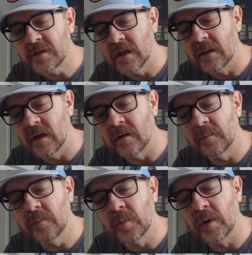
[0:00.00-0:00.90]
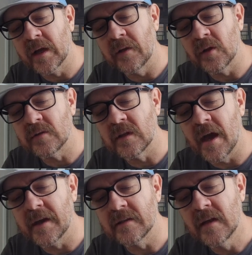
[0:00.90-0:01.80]
in there to bring out those
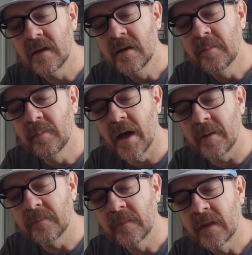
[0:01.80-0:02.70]
lines. But